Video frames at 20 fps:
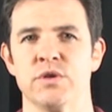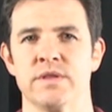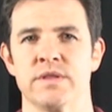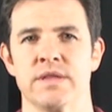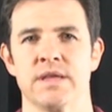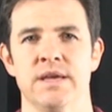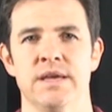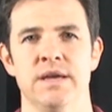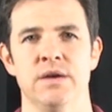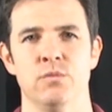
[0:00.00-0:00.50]

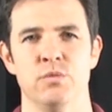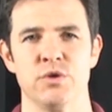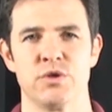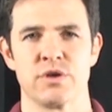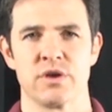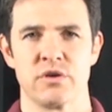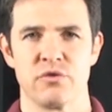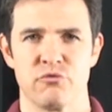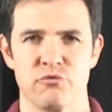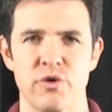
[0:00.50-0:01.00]
which
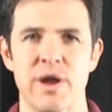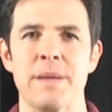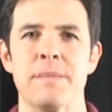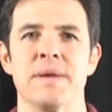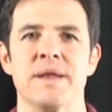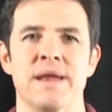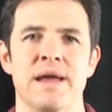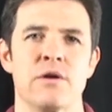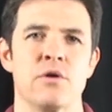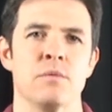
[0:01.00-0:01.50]
can grab
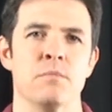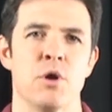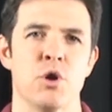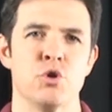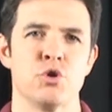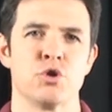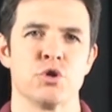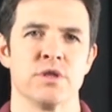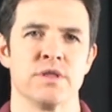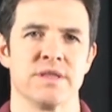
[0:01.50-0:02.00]
at our
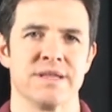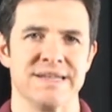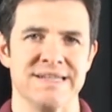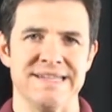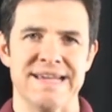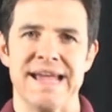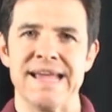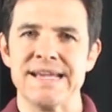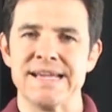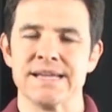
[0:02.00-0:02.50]
emotions
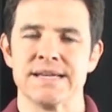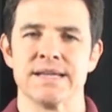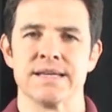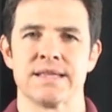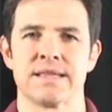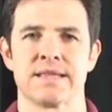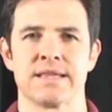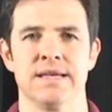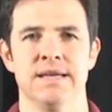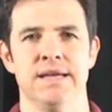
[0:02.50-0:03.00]
and yank at
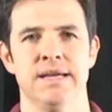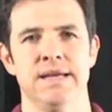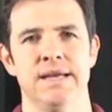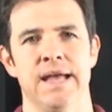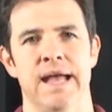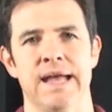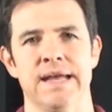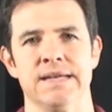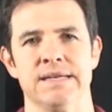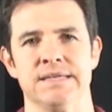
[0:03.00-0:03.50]
us
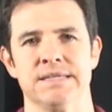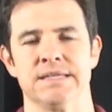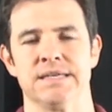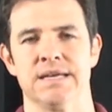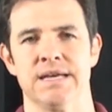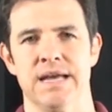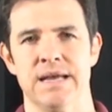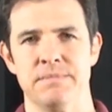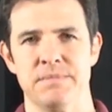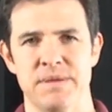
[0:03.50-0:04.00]

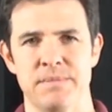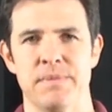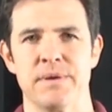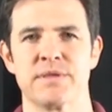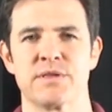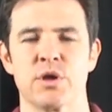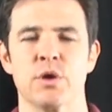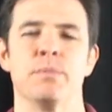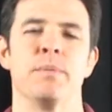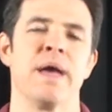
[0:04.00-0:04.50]
and be
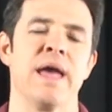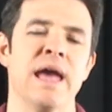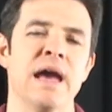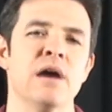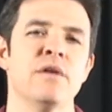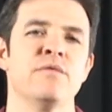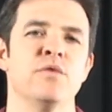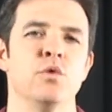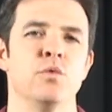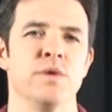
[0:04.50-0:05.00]
so
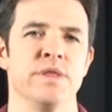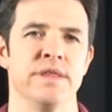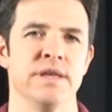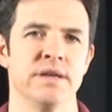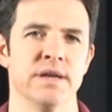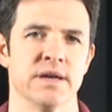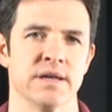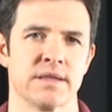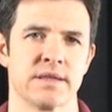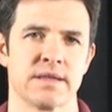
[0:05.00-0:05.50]
powerful
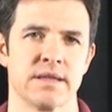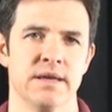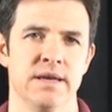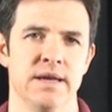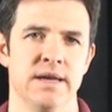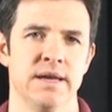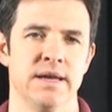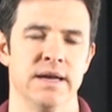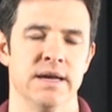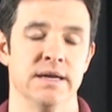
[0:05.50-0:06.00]
within us
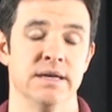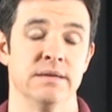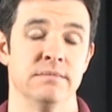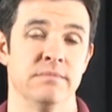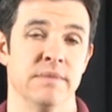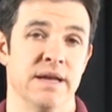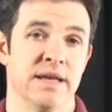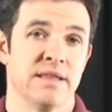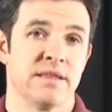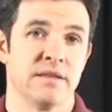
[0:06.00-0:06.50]

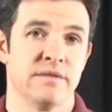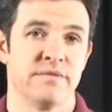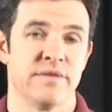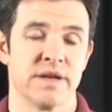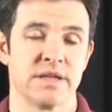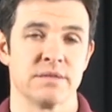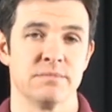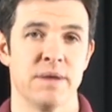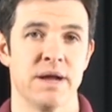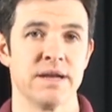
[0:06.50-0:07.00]
as, in
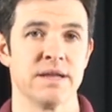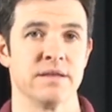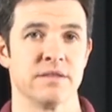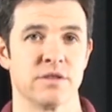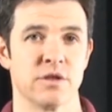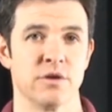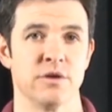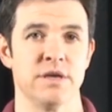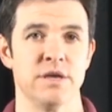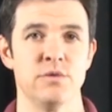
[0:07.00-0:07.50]
fact, money.
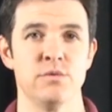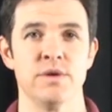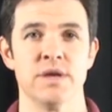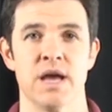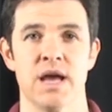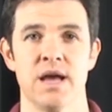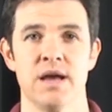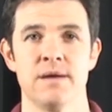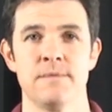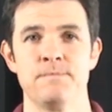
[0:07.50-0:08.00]
So here we
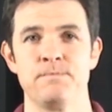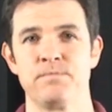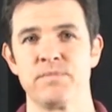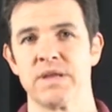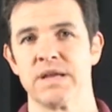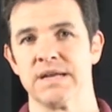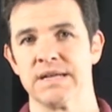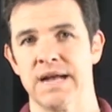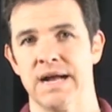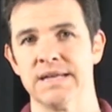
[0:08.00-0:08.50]
are,
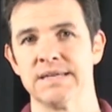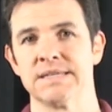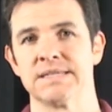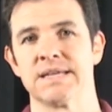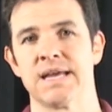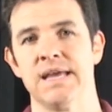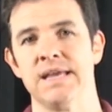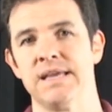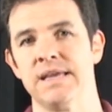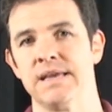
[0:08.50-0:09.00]

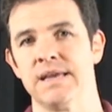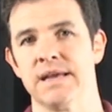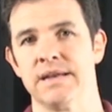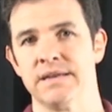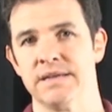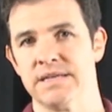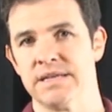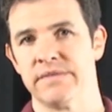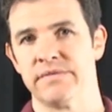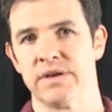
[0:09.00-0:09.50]
undertaking an
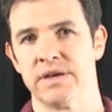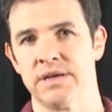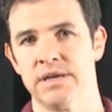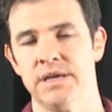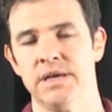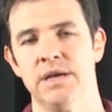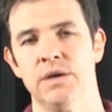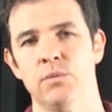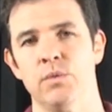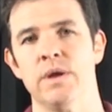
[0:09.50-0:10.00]

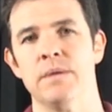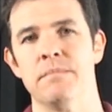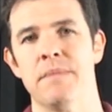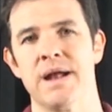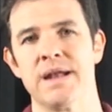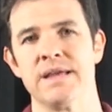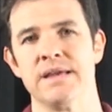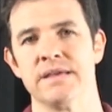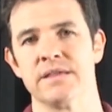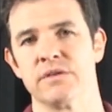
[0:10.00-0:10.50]
endeavor where
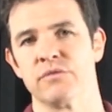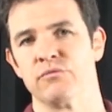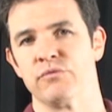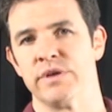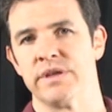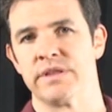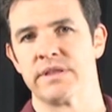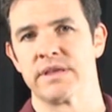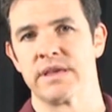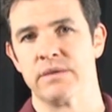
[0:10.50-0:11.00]
money is at
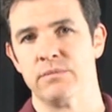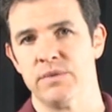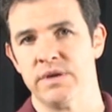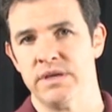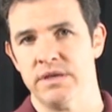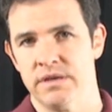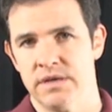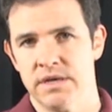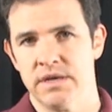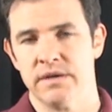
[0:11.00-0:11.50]
risk and
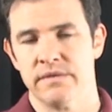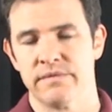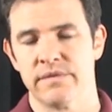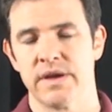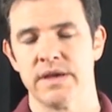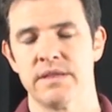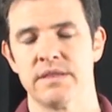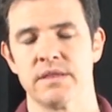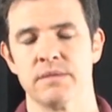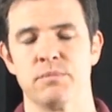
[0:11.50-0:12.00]
we
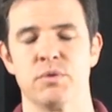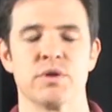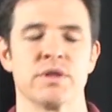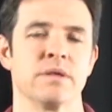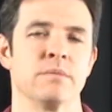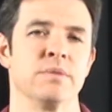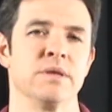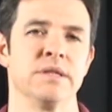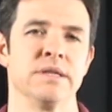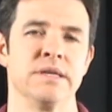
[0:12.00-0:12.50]
face the
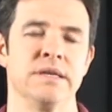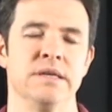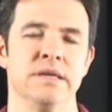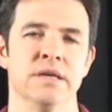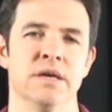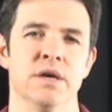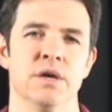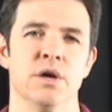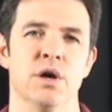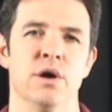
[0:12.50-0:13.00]

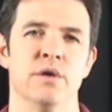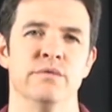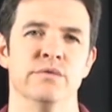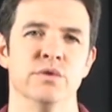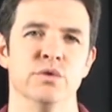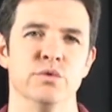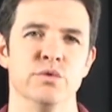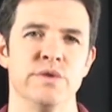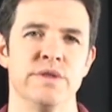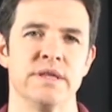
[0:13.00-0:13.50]
possibility of
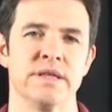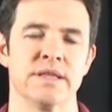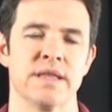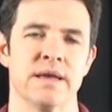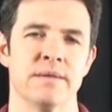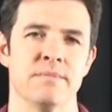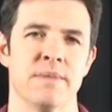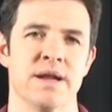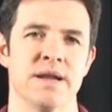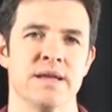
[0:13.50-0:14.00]
losing
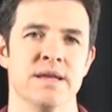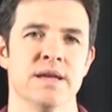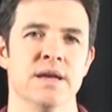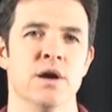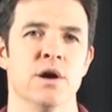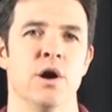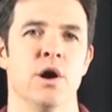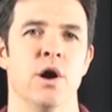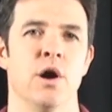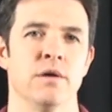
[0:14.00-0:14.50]
that money.